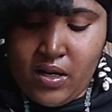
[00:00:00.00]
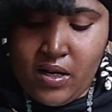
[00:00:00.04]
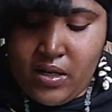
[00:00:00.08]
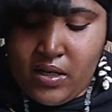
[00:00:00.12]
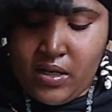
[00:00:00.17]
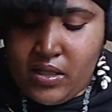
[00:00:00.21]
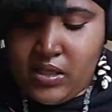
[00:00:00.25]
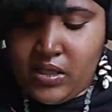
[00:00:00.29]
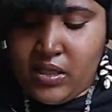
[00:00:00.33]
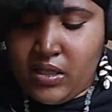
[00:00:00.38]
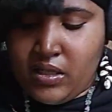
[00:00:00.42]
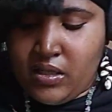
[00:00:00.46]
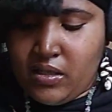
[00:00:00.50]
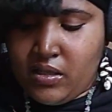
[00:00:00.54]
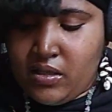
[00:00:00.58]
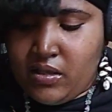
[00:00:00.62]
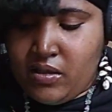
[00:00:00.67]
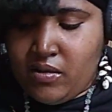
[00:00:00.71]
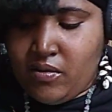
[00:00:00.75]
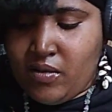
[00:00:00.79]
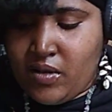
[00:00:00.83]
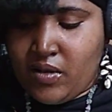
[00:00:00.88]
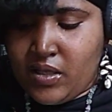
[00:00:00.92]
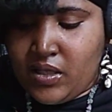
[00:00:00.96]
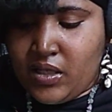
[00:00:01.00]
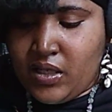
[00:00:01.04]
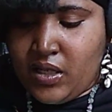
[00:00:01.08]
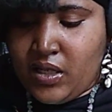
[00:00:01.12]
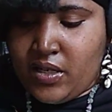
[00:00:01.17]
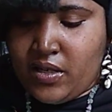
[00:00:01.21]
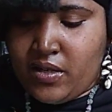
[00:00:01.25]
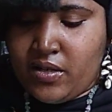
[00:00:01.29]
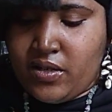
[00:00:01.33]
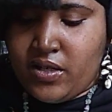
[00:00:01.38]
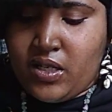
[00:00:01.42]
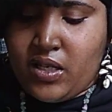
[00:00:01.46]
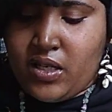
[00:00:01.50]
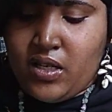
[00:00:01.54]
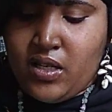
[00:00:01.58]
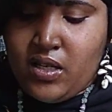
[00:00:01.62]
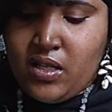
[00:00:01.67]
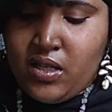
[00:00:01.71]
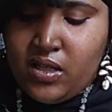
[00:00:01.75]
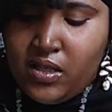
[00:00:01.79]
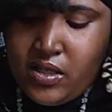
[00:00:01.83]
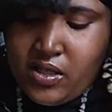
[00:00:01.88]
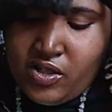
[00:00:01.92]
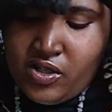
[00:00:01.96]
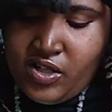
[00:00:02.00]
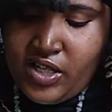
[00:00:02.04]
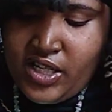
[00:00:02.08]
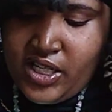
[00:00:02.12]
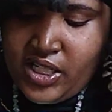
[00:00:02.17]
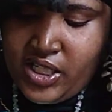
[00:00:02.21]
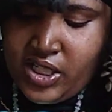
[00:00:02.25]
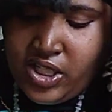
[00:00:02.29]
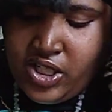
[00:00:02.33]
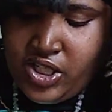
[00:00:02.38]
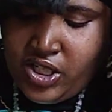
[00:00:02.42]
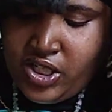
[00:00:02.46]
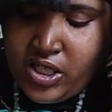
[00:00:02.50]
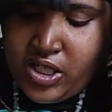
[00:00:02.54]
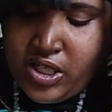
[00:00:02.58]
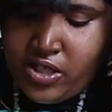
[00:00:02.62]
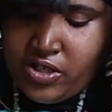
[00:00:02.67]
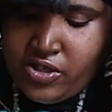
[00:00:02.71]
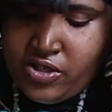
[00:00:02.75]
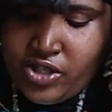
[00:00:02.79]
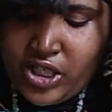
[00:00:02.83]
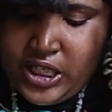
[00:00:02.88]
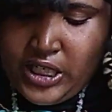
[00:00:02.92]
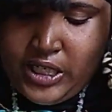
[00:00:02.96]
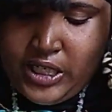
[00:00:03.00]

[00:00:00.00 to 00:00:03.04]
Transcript: 6 of Swords energy, the transition energy.